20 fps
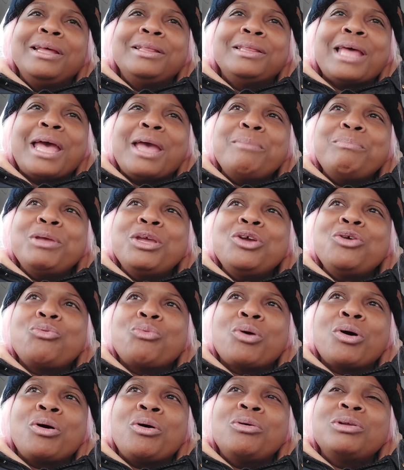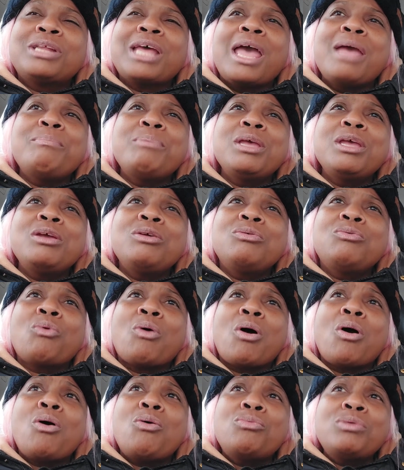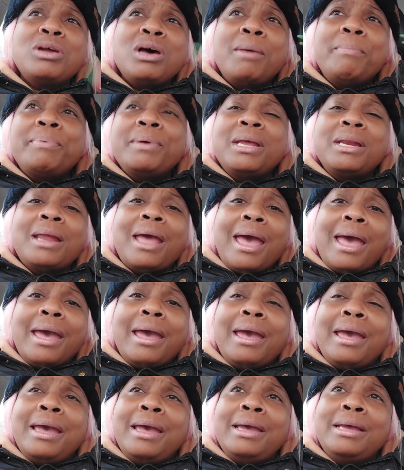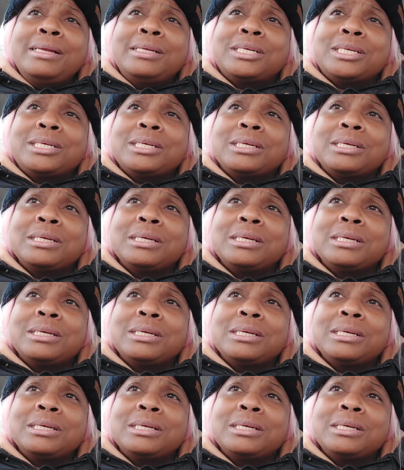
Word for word: They be grown, they be grown up in age,